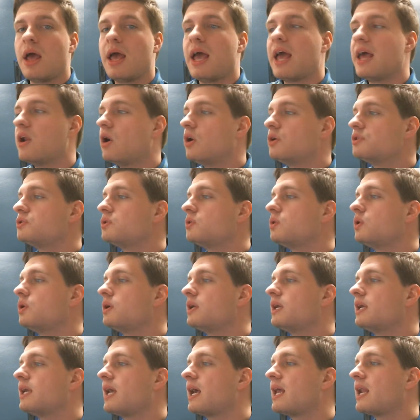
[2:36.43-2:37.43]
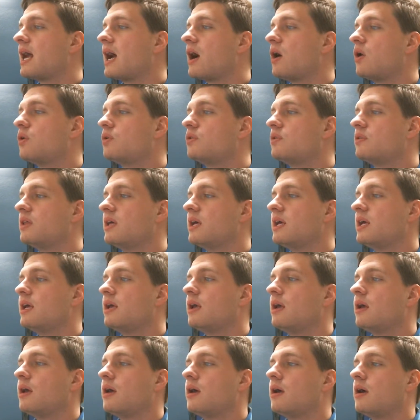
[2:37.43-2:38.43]
and also looking at how they
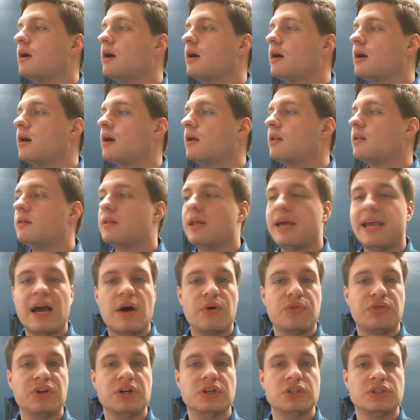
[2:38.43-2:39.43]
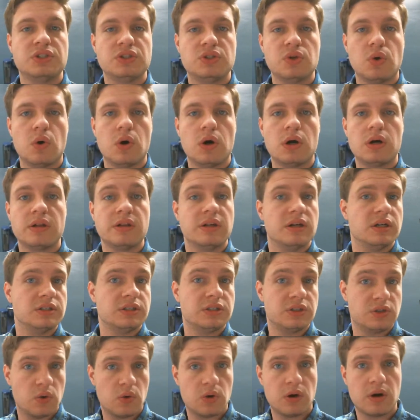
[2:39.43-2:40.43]
lay out their
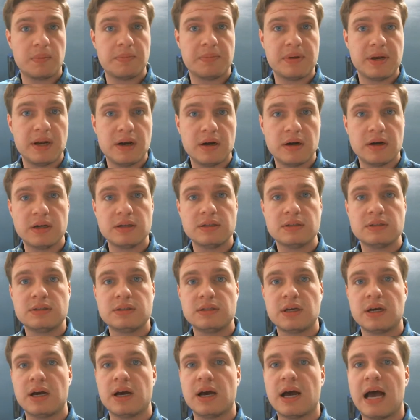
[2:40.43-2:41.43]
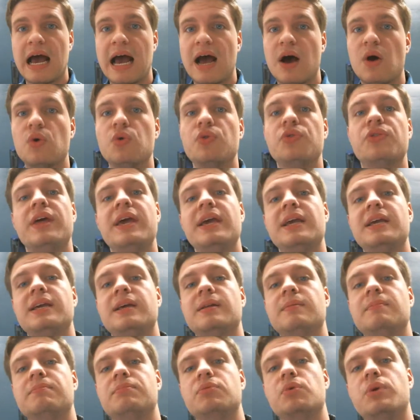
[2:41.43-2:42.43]
store appearance, how they
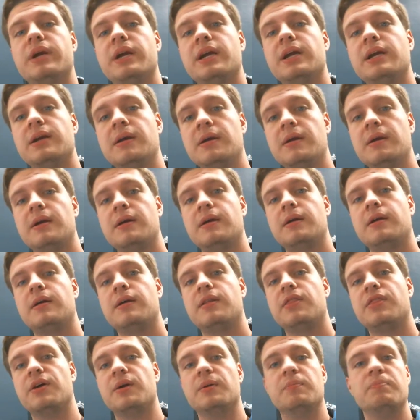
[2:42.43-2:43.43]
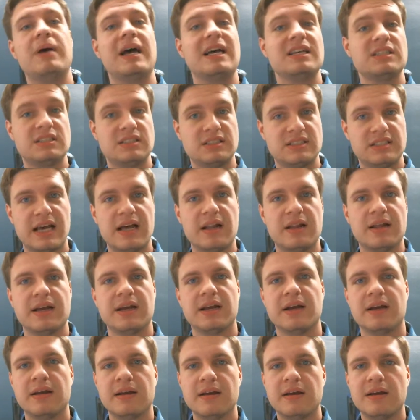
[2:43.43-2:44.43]
can bring their
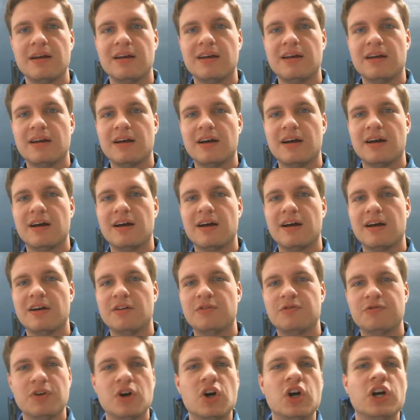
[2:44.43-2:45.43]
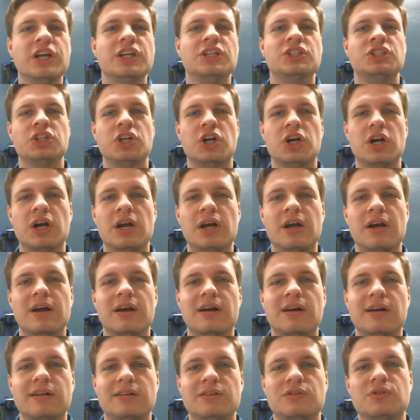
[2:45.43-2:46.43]
best-selling furniture
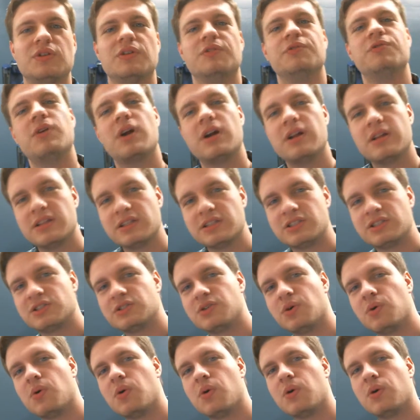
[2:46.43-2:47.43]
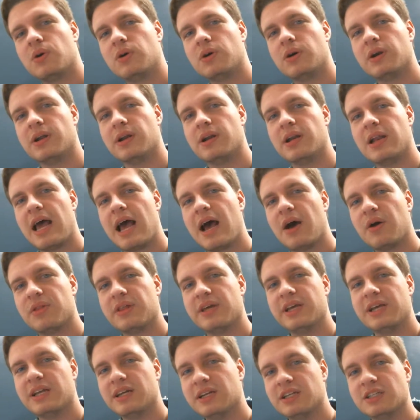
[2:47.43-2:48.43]
to the front of the store, and how
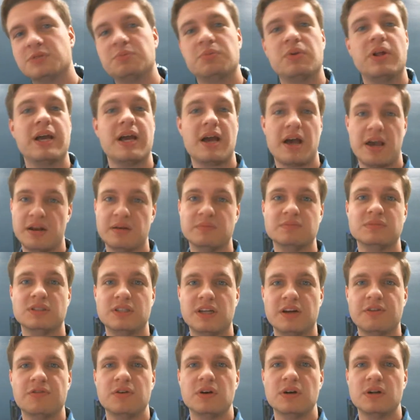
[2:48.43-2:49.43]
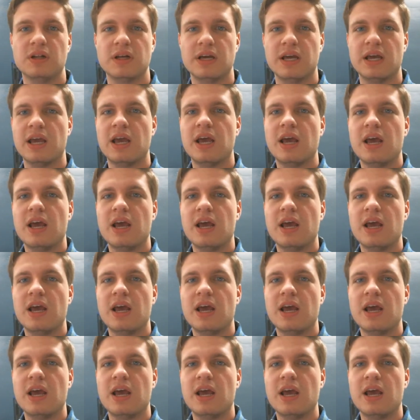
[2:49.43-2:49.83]
they can display items differently.